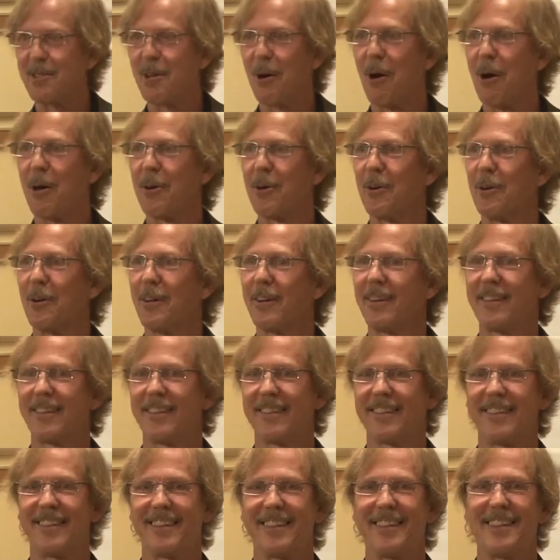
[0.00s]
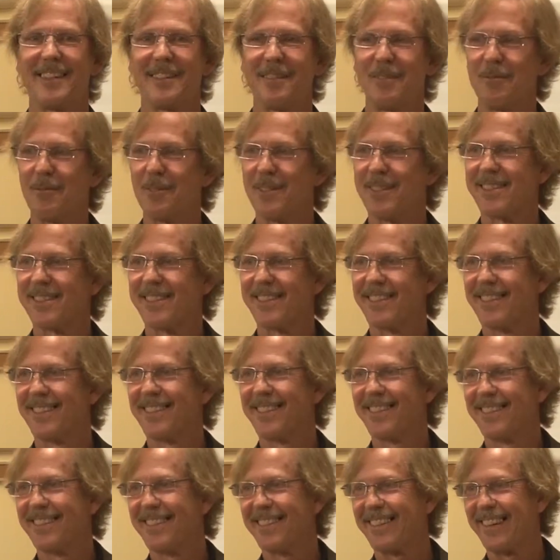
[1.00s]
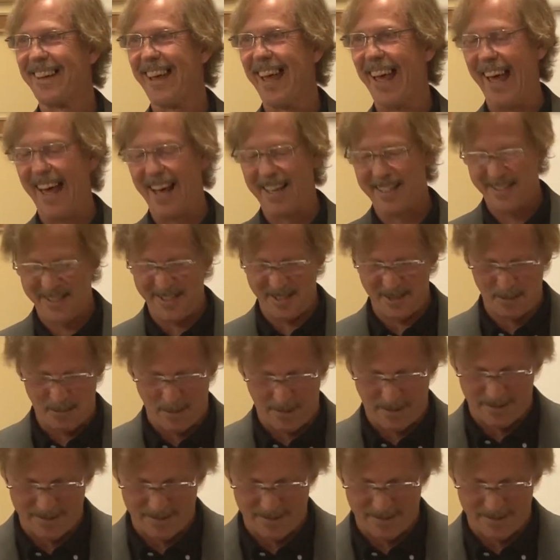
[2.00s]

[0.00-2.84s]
daughter uh, was. Yeah, it's a,